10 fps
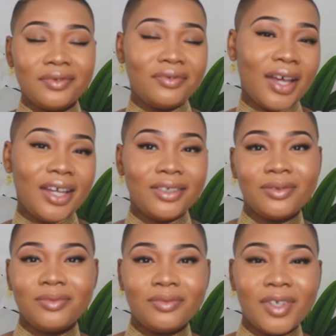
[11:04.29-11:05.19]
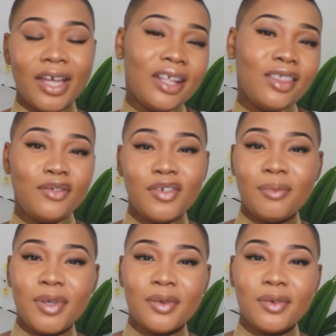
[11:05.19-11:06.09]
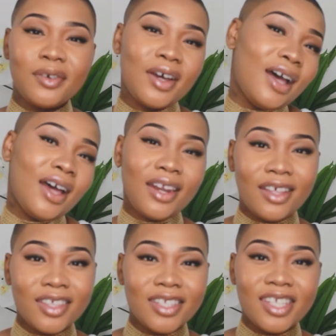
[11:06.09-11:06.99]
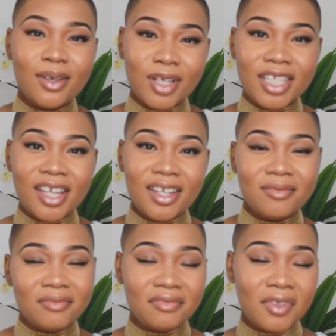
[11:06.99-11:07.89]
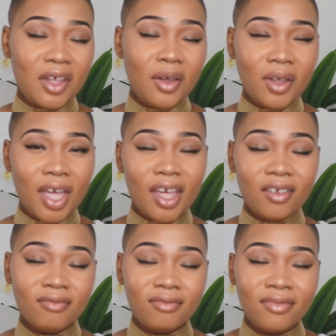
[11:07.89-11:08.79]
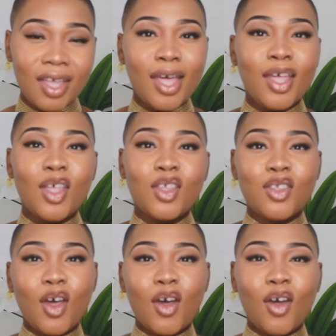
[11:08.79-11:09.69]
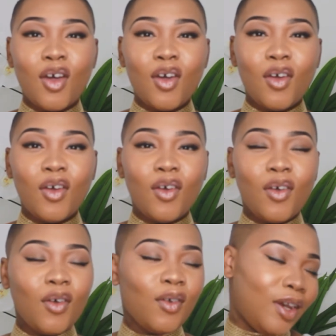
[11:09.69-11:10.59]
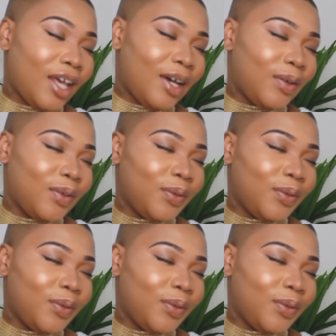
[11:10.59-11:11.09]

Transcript: Fine. Another free meal, another cinema date. Okay. So, now,